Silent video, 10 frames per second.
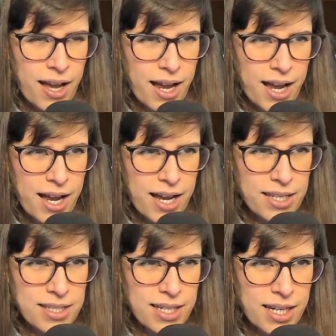
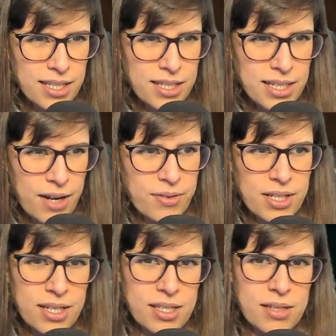And I
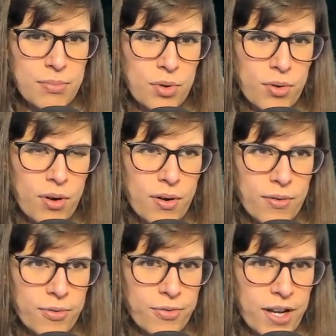definitely need some more
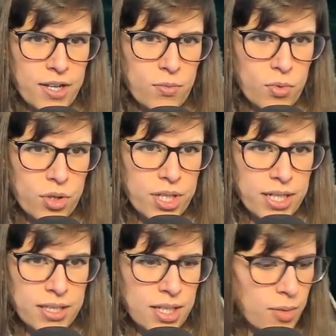fine wood. I
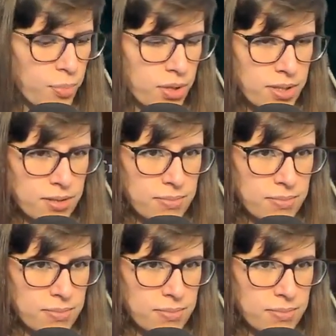did put some